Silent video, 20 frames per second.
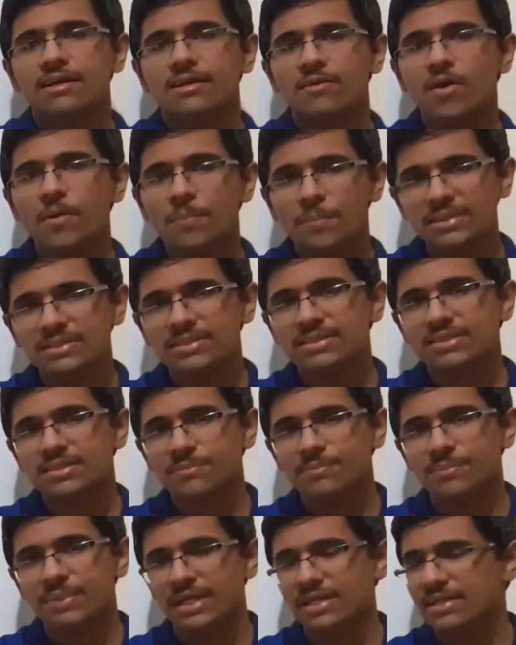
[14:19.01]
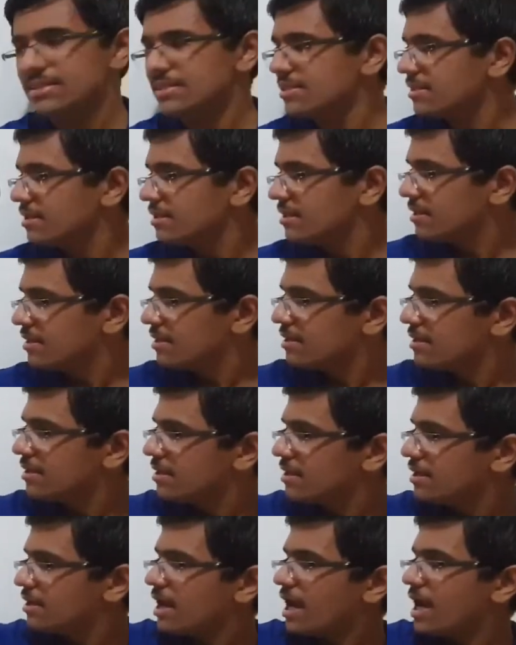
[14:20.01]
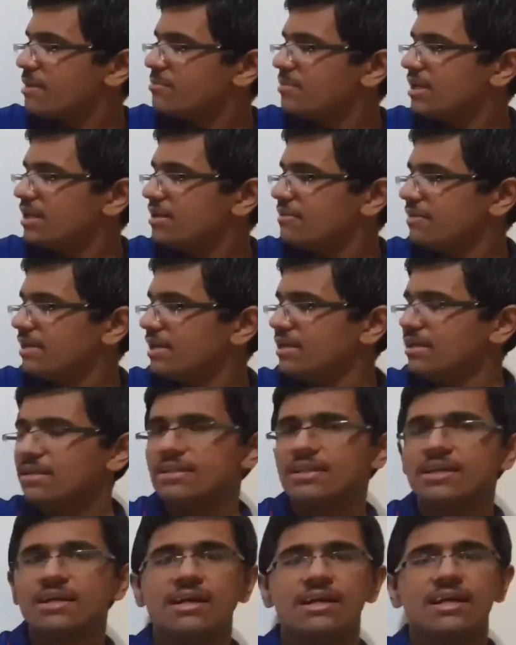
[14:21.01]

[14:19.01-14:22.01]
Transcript: open system means I am leaving the